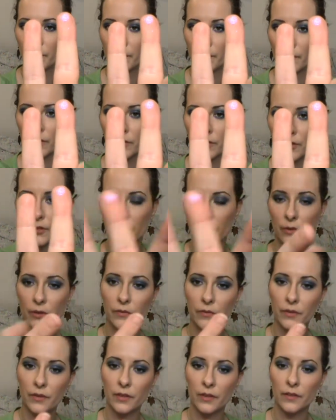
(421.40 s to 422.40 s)
I'm not sure
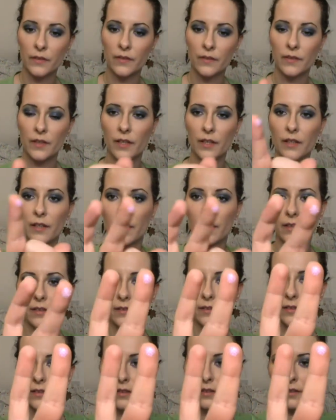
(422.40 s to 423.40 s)
if you can see that,
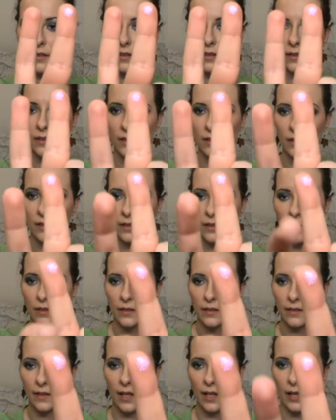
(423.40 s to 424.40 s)

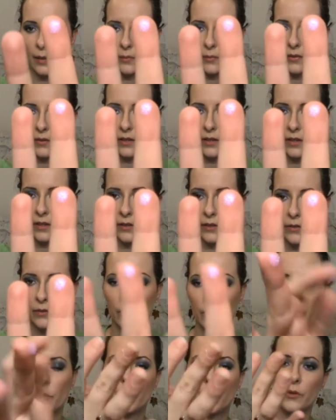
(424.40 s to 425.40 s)
it's absolutely
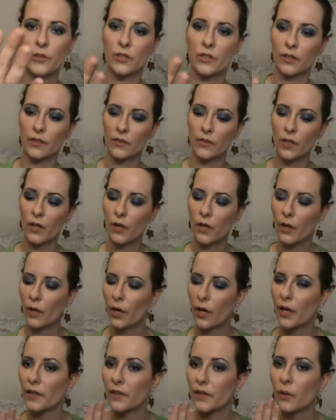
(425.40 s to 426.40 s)
gorgeous.
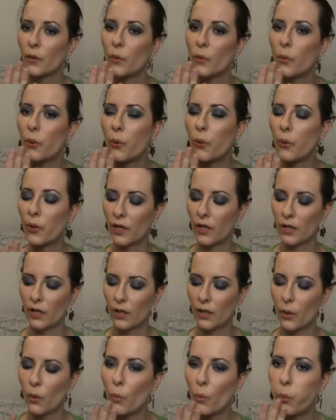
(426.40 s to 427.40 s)
And
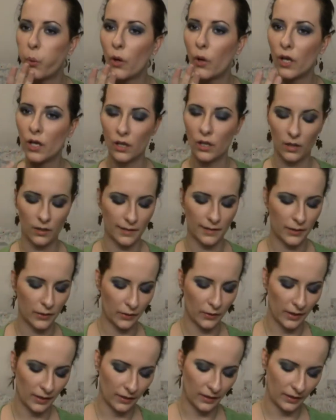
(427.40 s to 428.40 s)
the
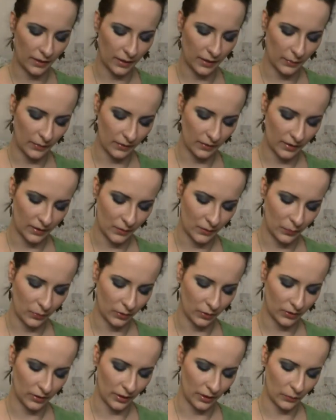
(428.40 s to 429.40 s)
great thing about this
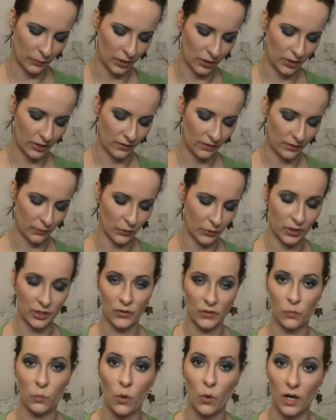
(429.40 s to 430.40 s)
product, which
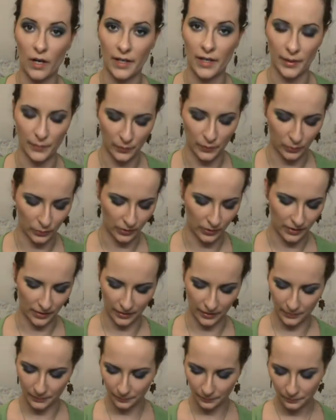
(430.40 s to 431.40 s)
is why I bought
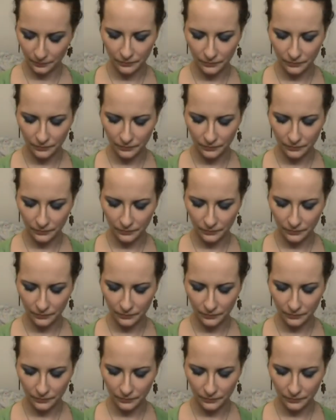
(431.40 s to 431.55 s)
it,